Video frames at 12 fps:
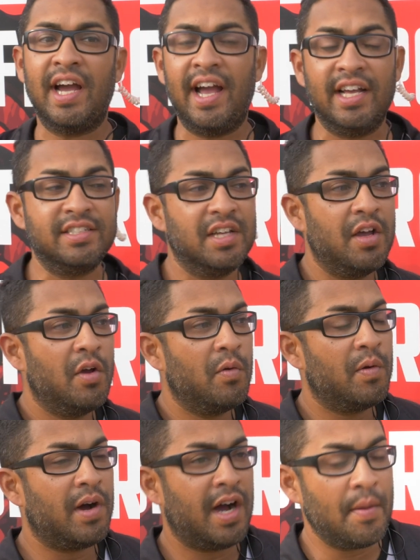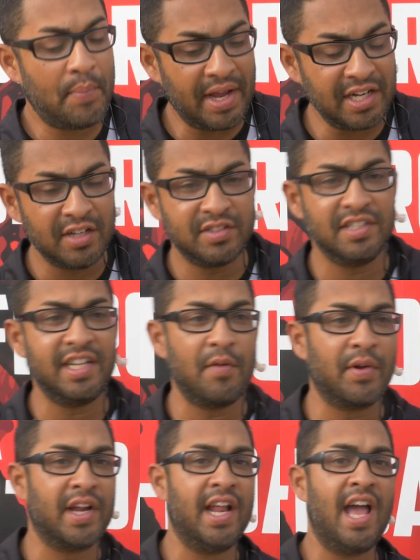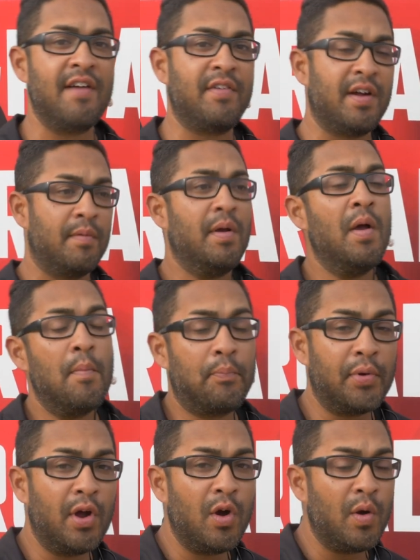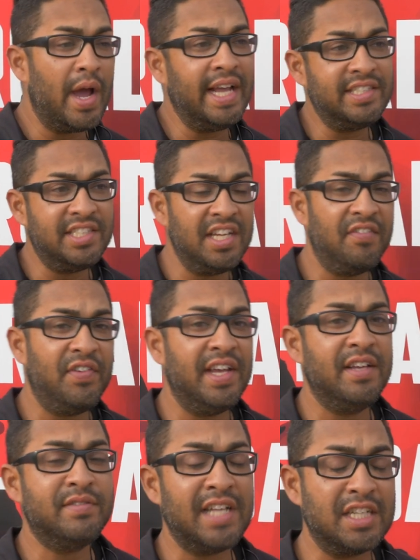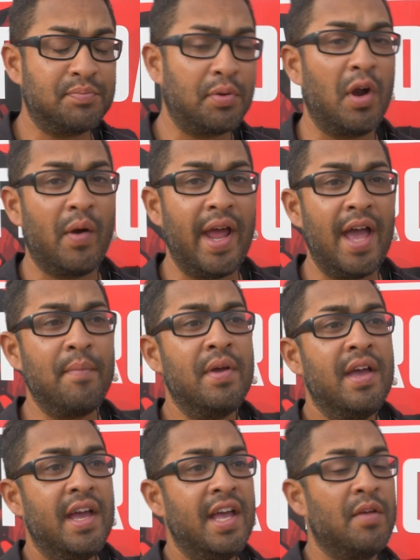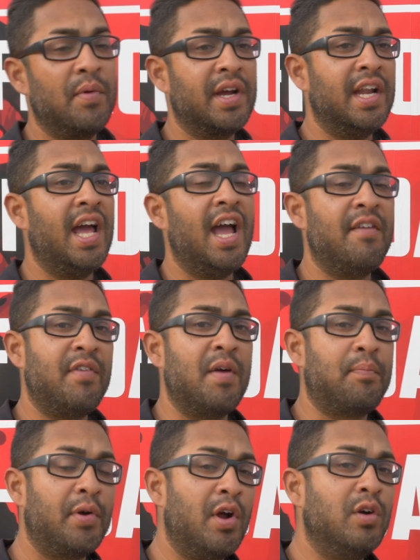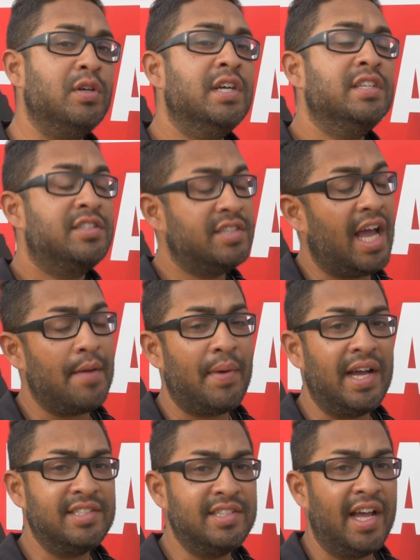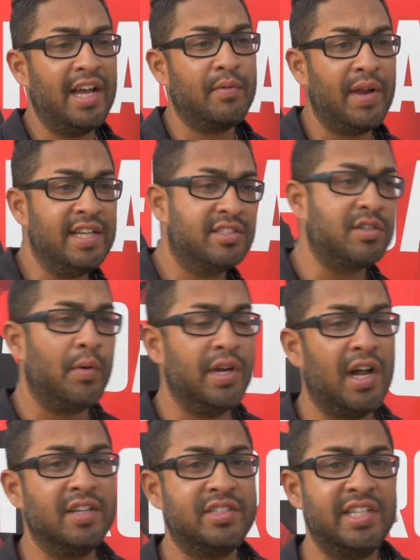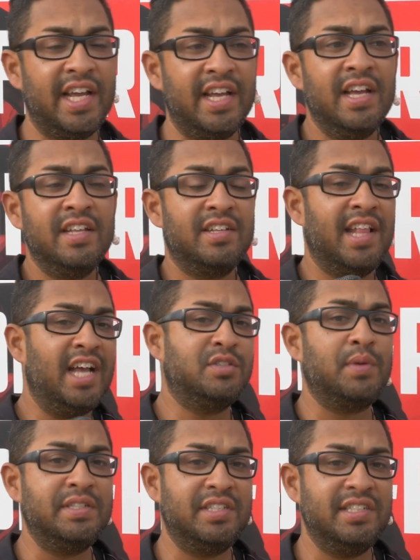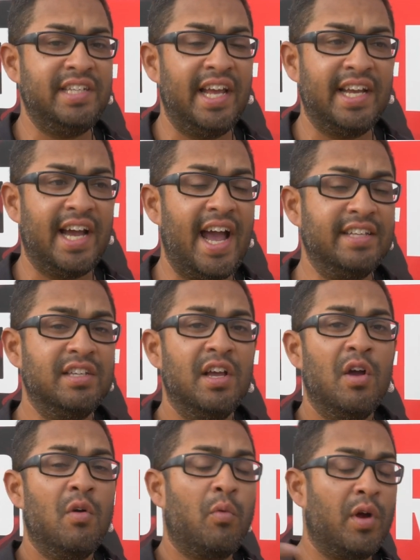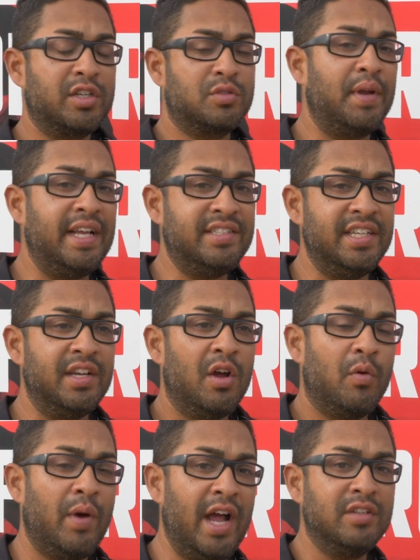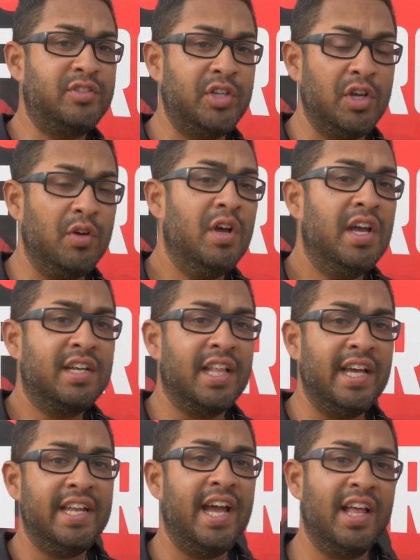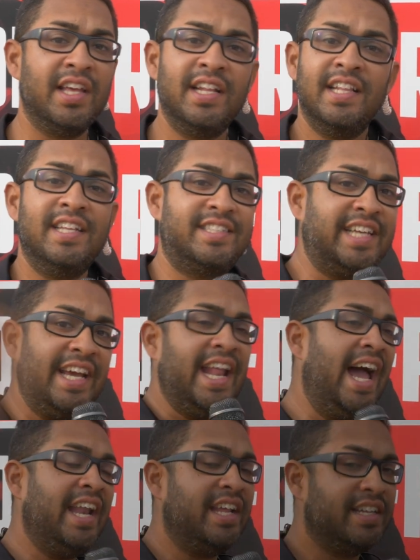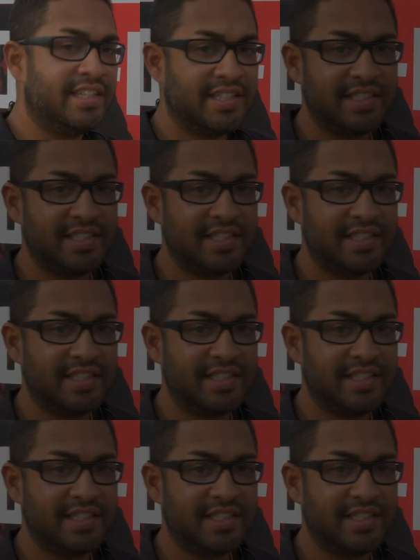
guys. Big news today, we're gonna have our pro ATV / pro-am, and then we're gonna have our pro side-by-side race going on today. The last race of the day, guys. Worcs Racing, round 2, Glen Helen. Let's get at it.